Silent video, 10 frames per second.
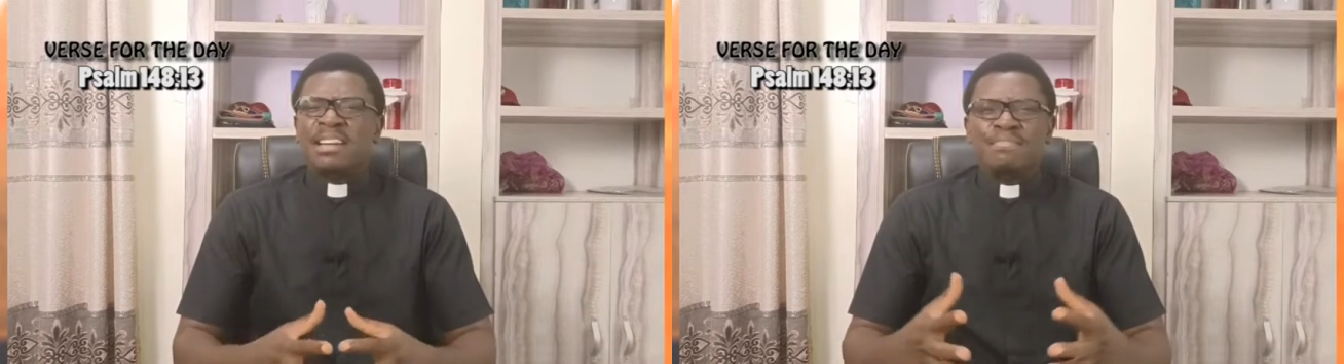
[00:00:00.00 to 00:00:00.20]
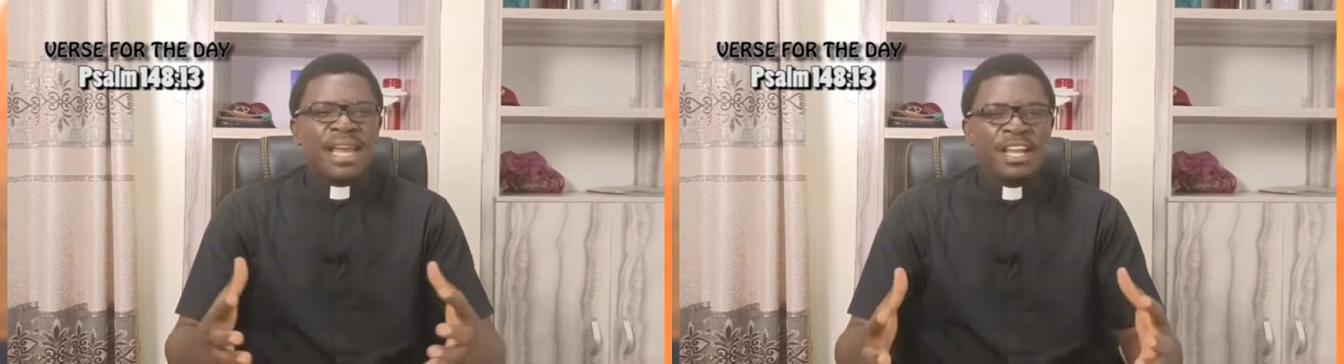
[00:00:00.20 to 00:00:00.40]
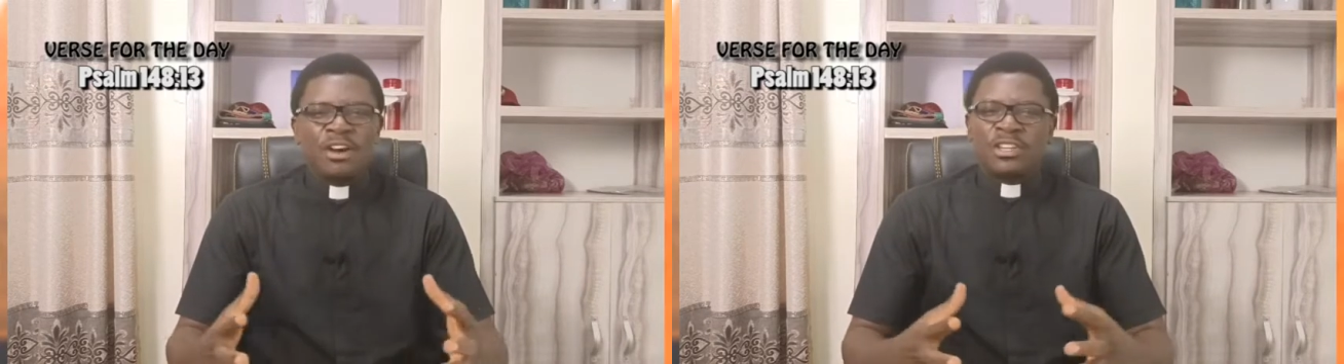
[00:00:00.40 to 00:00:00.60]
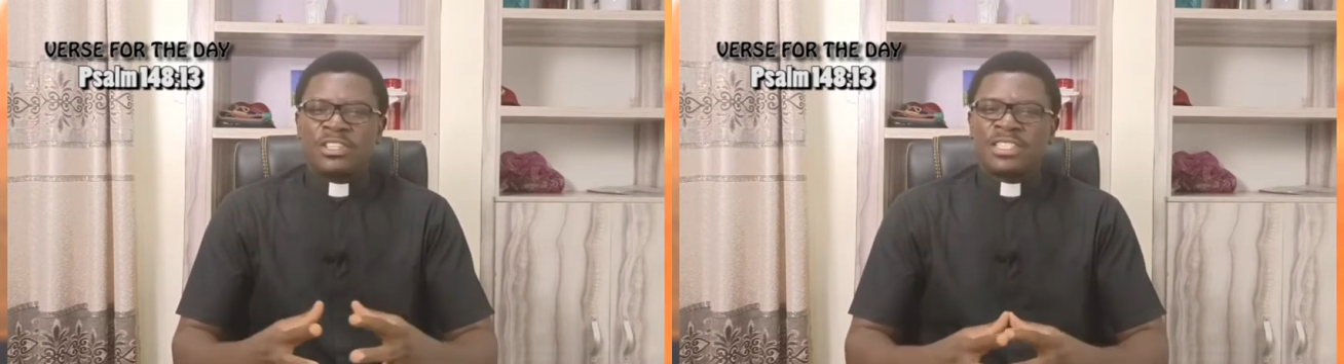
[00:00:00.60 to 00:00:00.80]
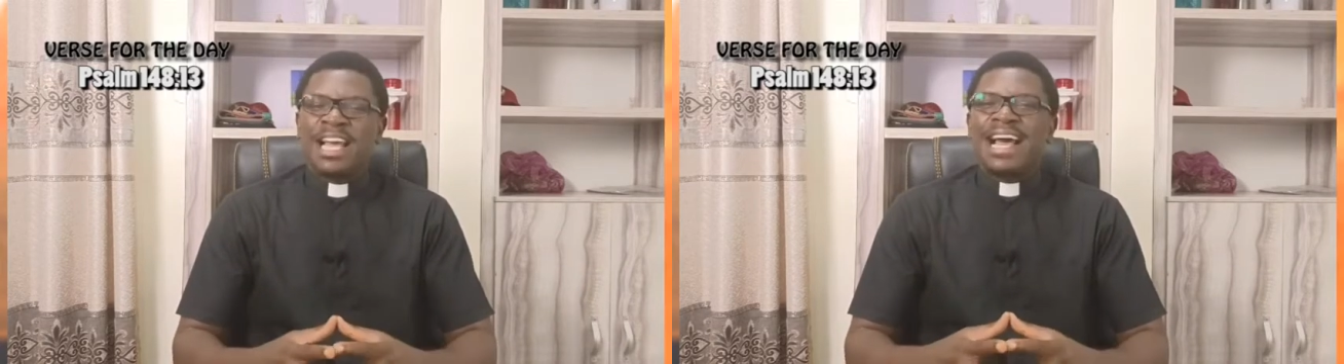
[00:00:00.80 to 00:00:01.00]
and many
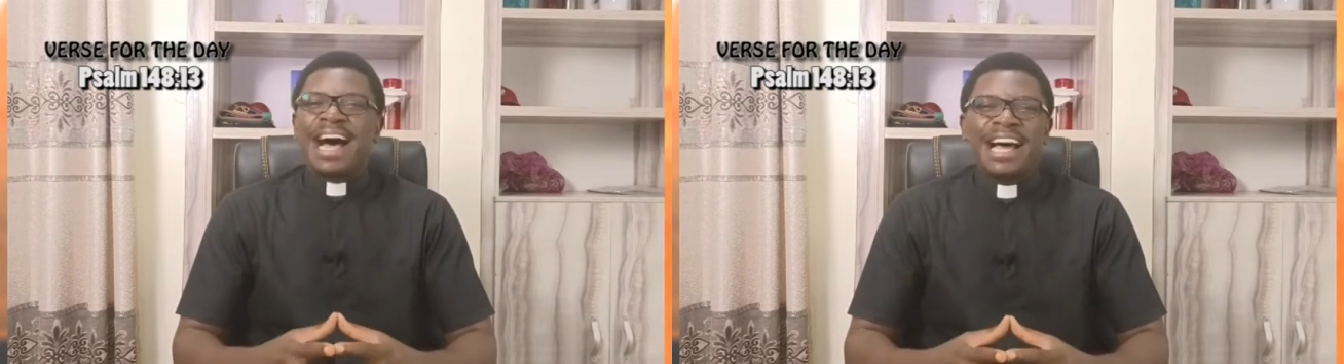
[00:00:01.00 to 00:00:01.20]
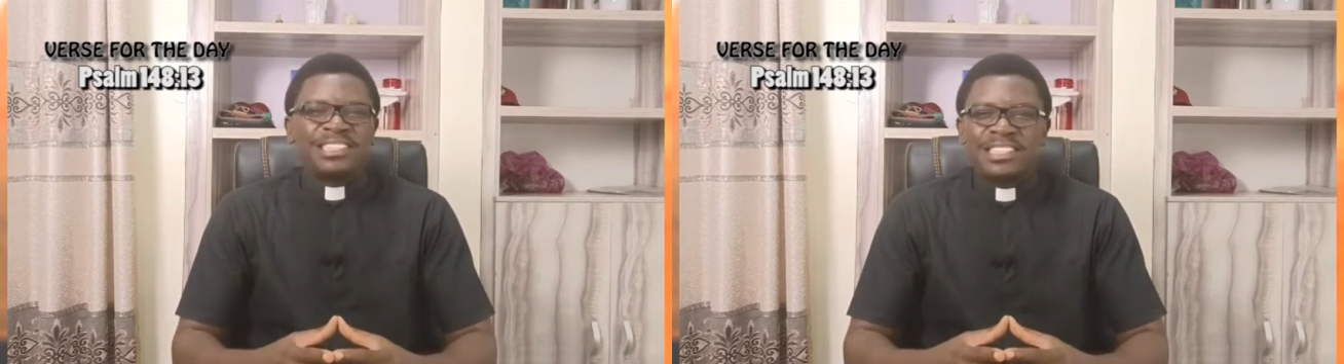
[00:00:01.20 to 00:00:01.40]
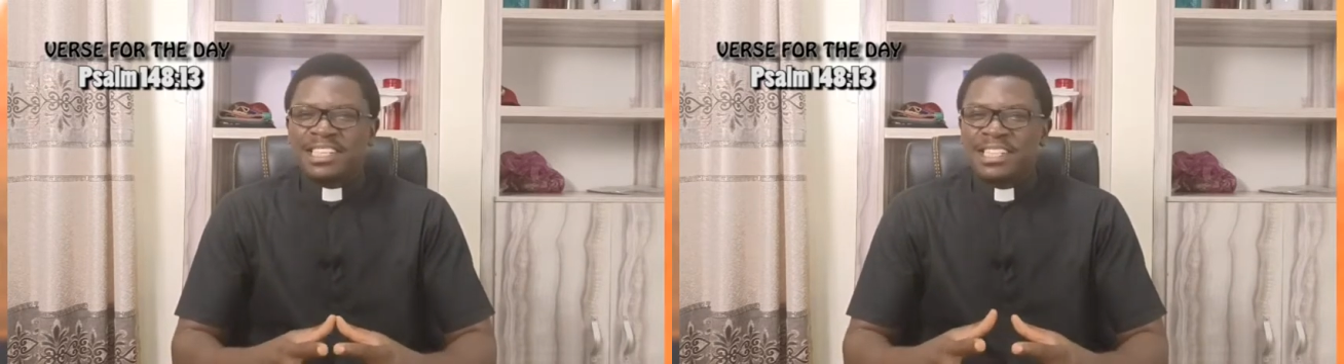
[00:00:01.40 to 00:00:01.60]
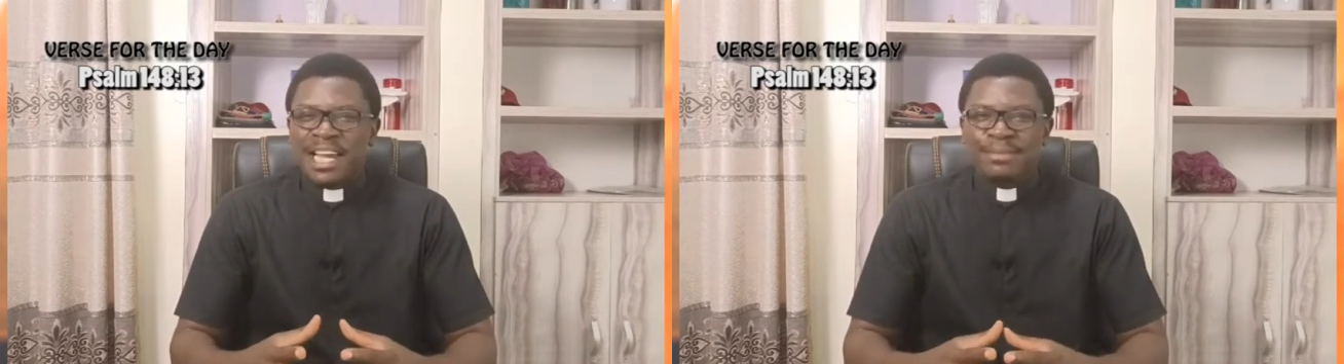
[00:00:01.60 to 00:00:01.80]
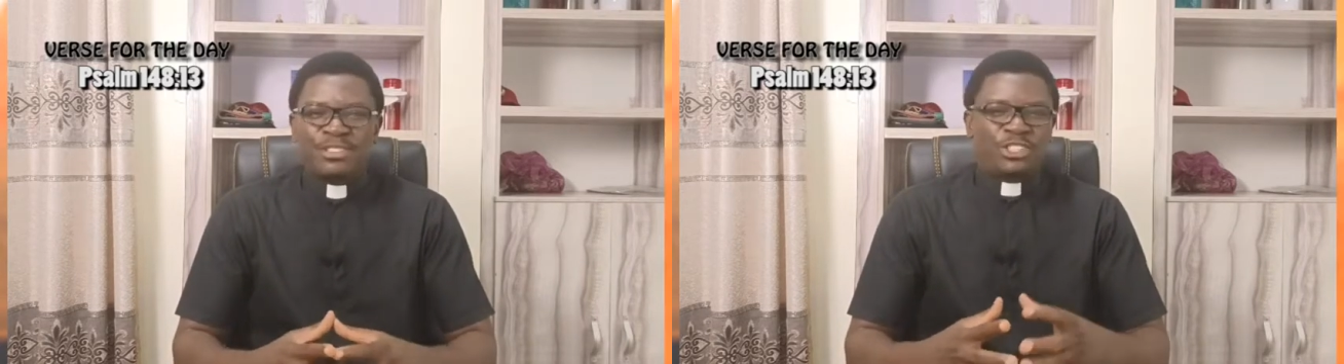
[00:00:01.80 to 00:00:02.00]
others had their
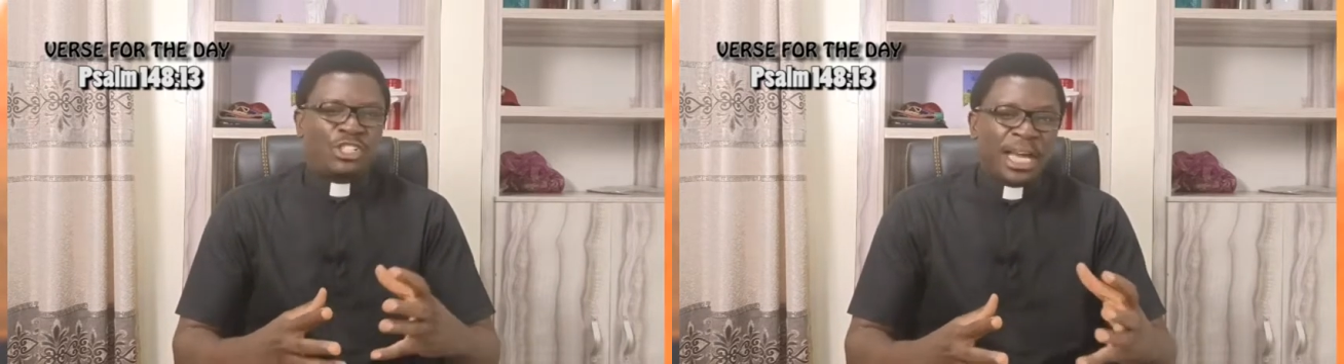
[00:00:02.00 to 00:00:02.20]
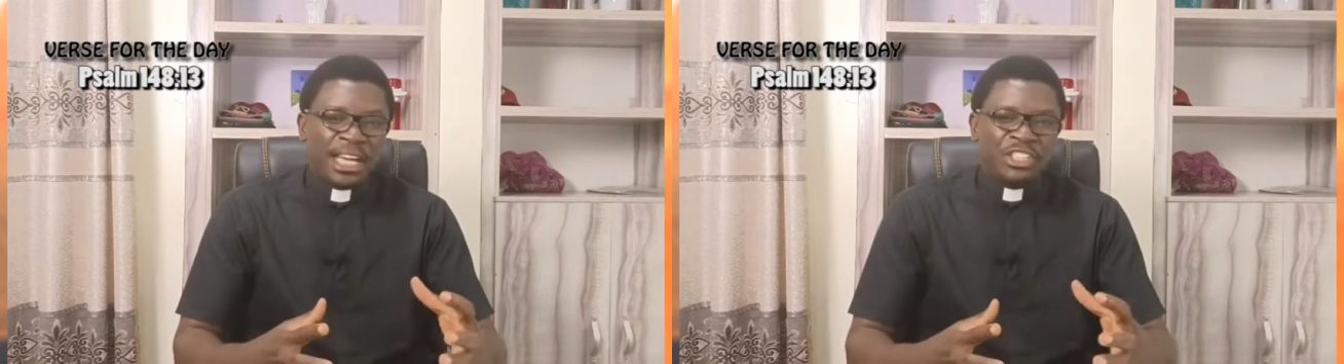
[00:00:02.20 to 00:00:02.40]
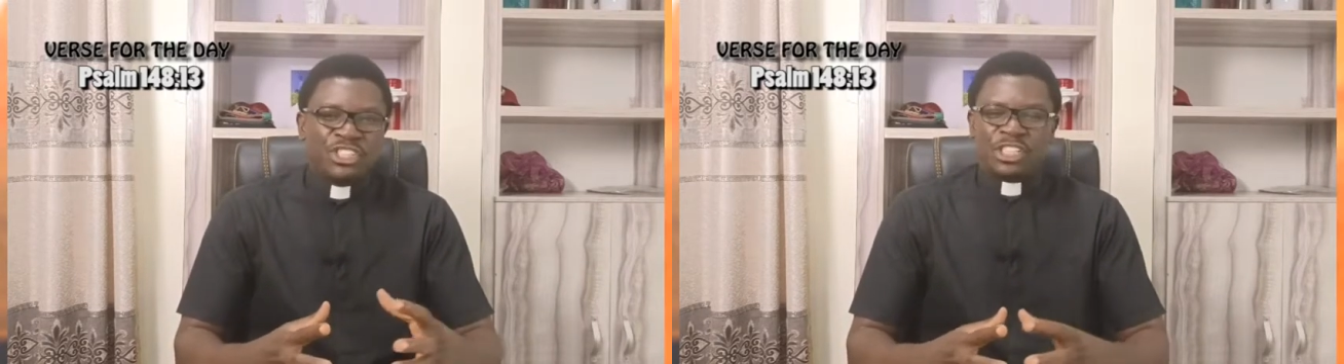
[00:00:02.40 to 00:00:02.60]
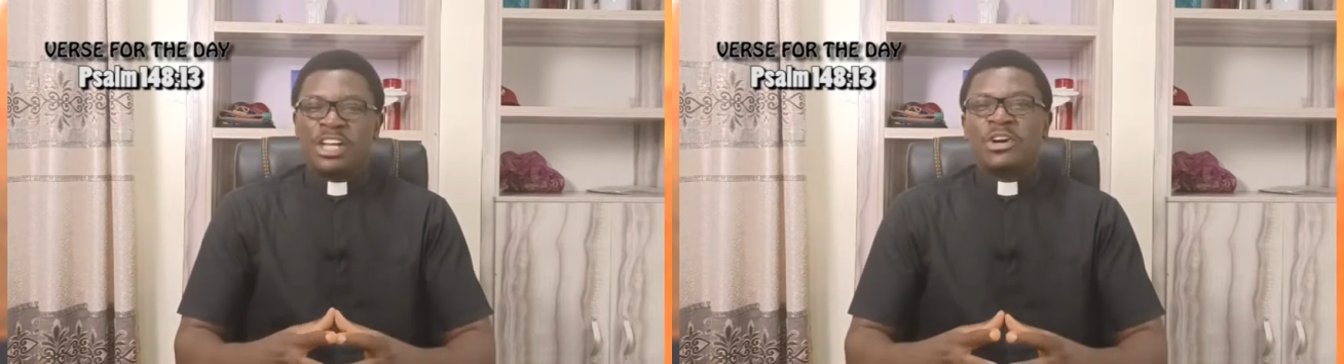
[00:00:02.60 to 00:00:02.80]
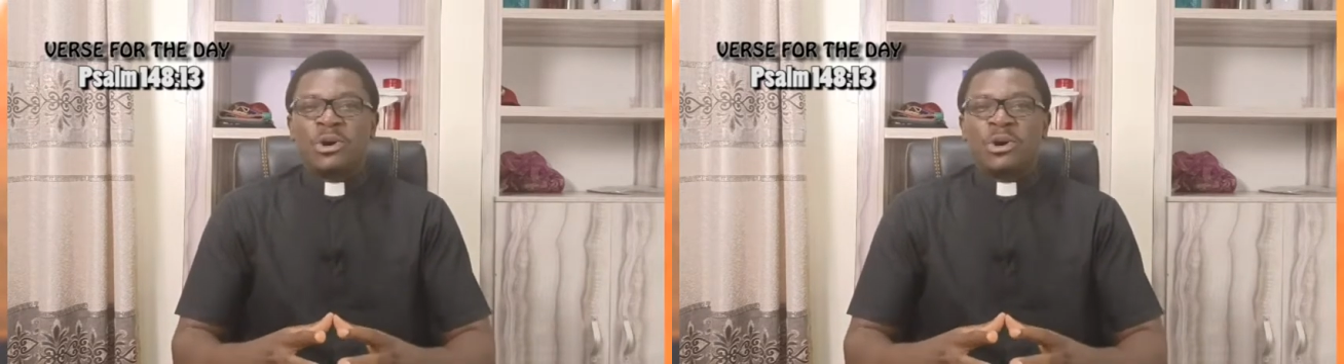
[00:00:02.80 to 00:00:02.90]
names changed